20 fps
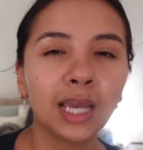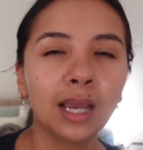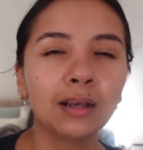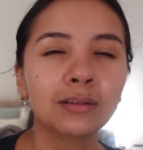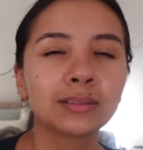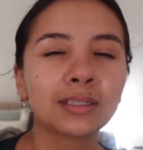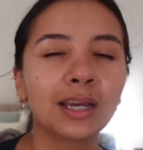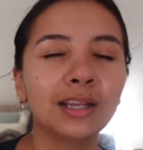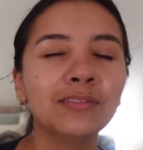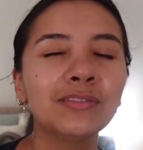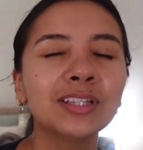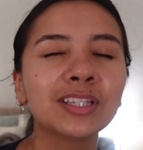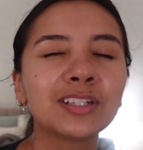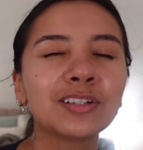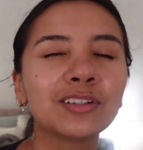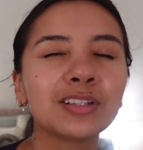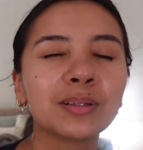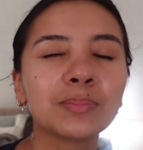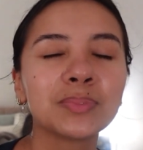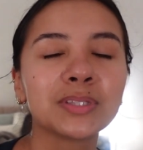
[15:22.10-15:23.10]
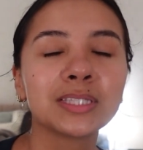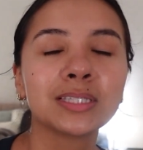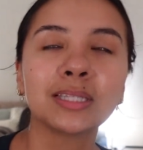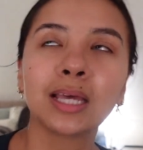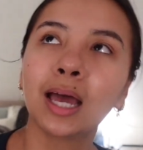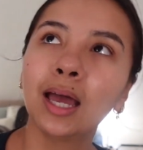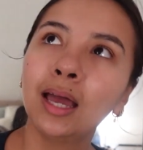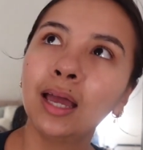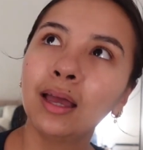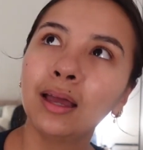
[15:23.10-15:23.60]
I was kind of a little
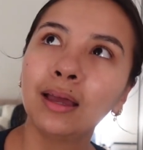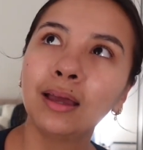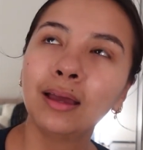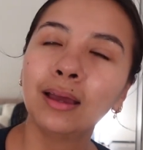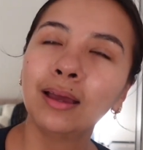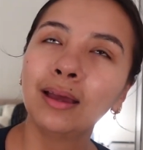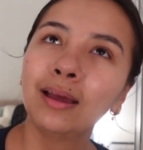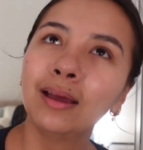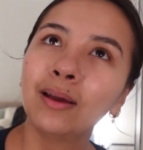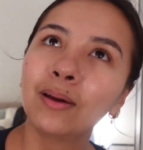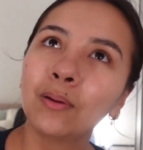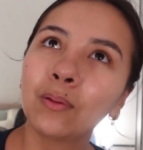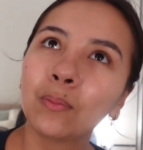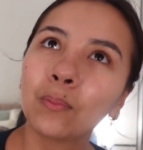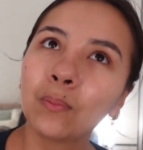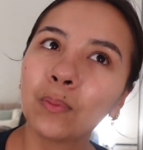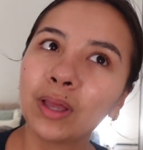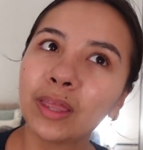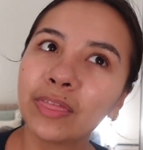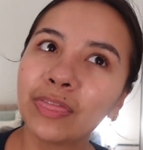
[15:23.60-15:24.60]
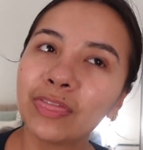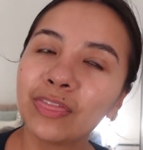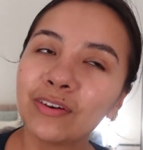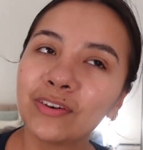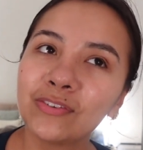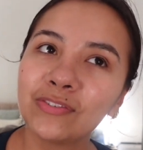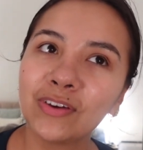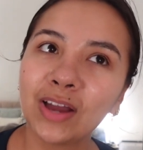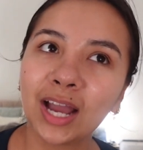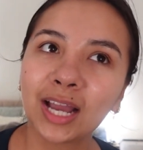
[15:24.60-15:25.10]
upset with the
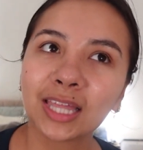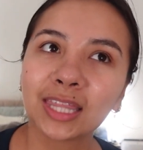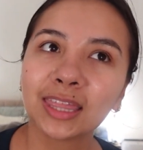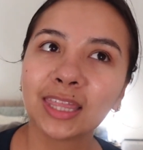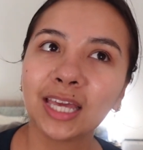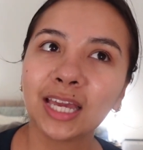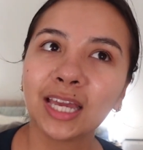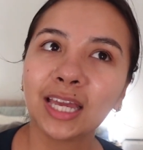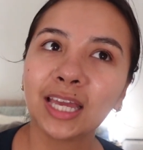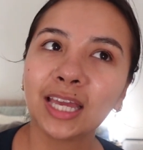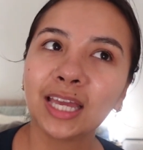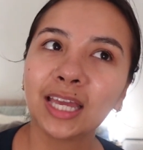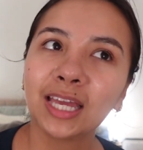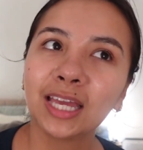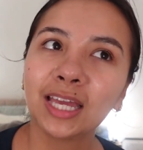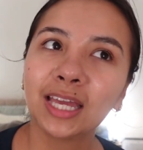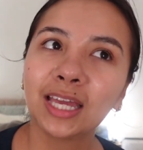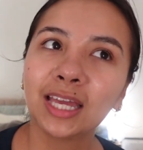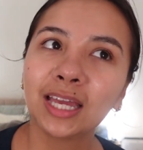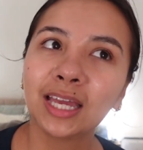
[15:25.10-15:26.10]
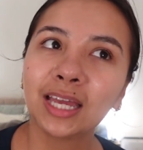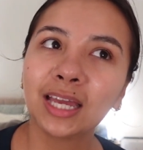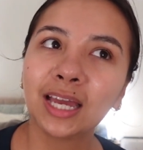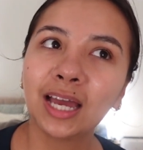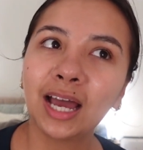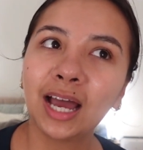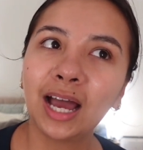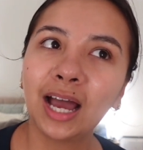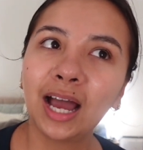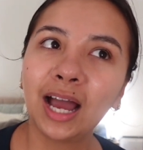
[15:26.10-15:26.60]
fact that
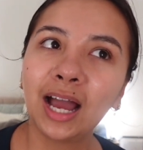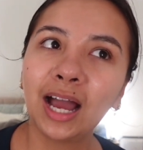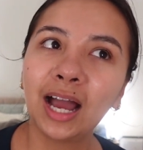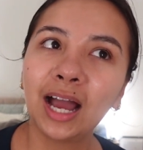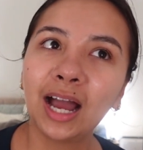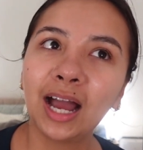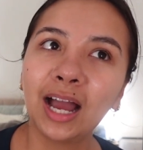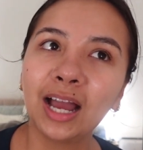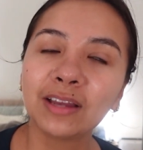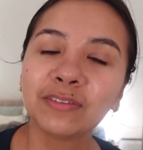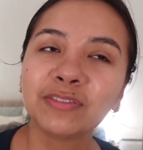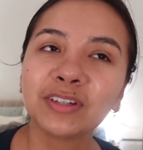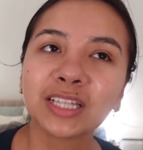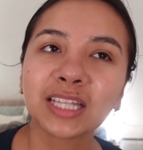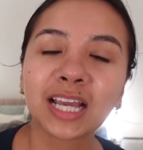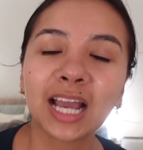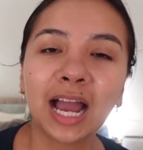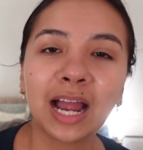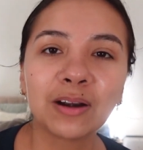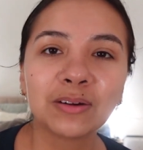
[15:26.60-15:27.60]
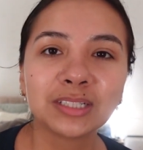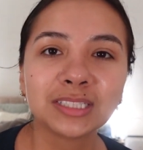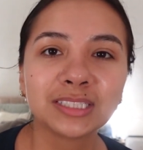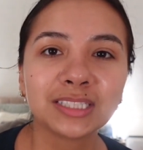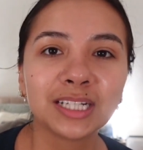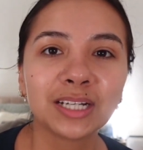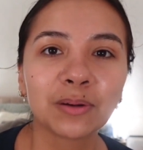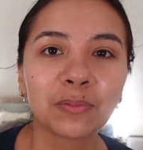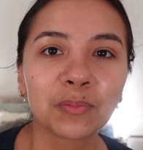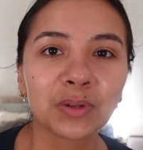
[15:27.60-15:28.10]
I feel like Iris
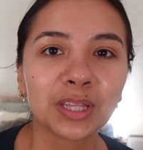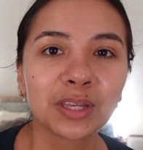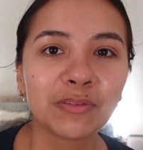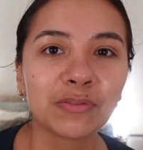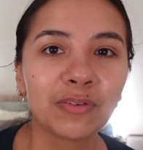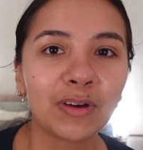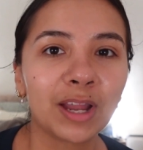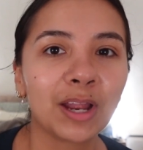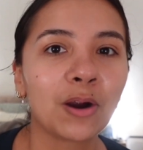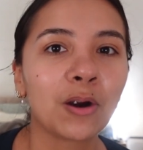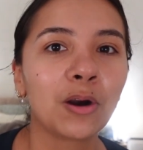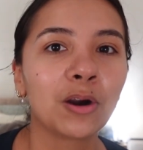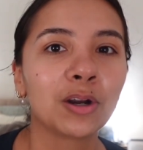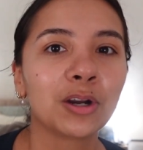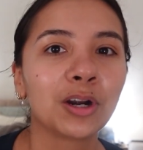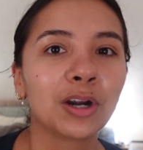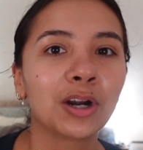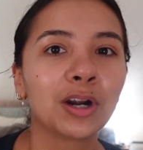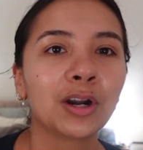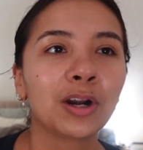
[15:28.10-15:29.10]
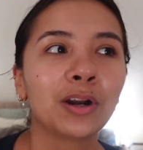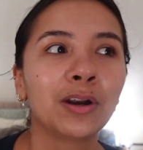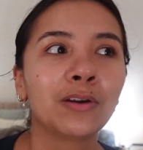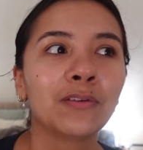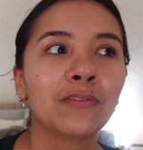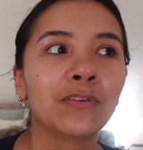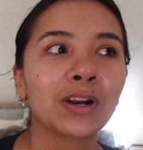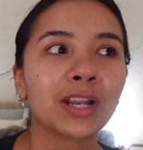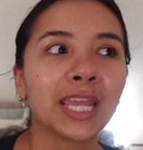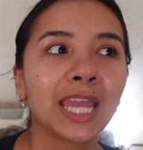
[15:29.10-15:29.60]
didn't really fight harder
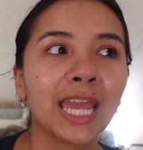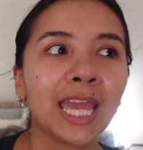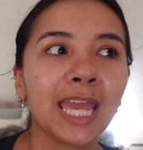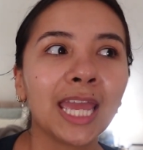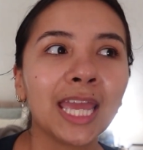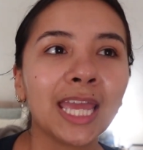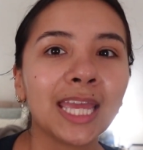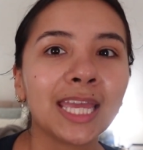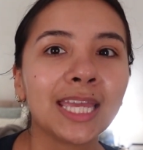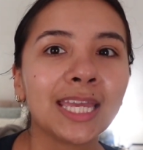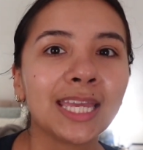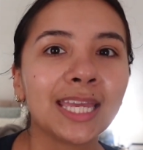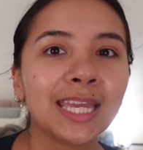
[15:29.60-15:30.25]
for Kit.